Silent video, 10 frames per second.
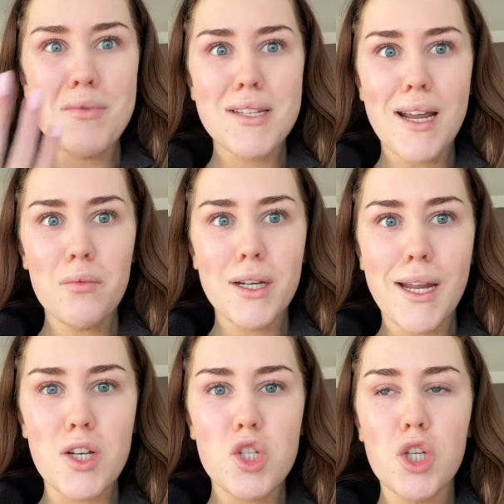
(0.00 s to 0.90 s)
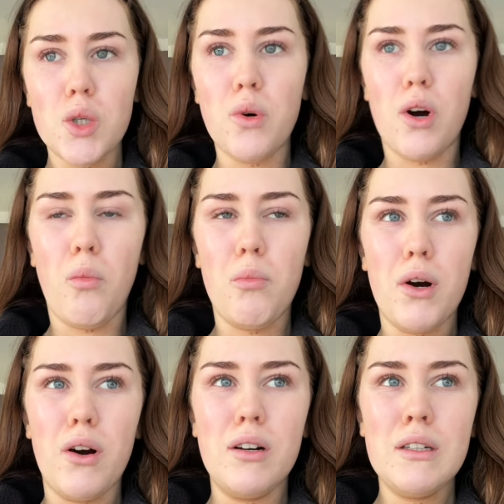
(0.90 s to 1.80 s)
scared I'm gonna get too warm,
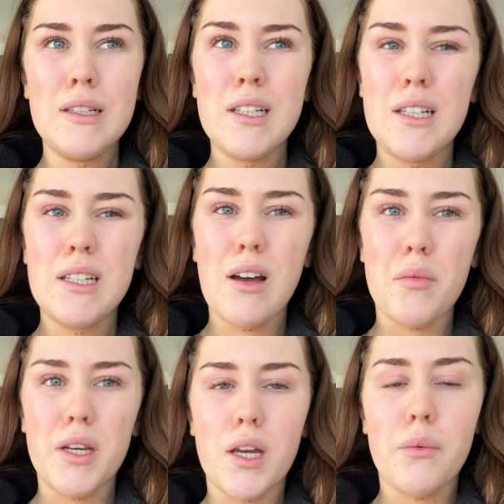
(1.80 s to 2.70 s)
but I mean, here